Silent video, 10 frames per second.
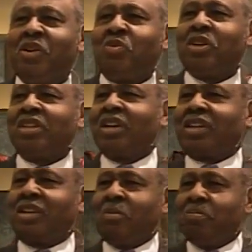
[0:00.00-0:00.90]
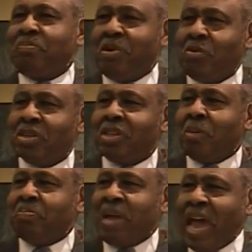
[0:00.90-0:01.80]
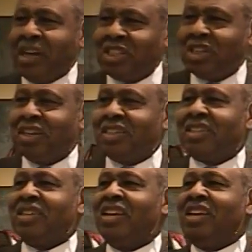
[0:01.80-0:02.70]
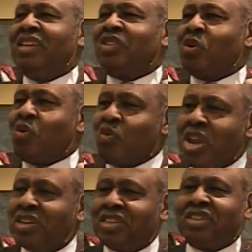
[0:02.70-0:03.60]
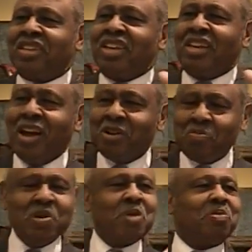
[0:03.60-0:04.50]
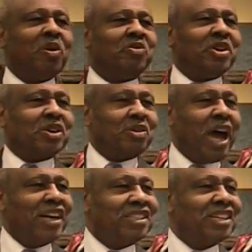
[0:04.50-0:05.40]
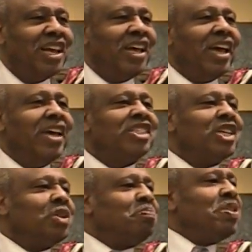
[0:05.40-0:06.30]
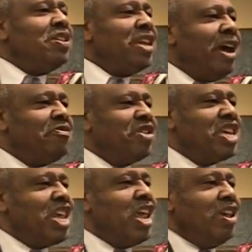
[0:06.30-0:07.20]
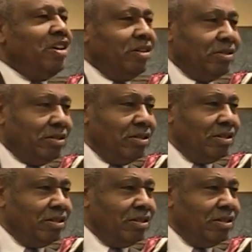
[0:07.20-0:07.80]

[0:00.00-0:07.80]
with a, with a passion to reach the young people for Christ and she's been there for years.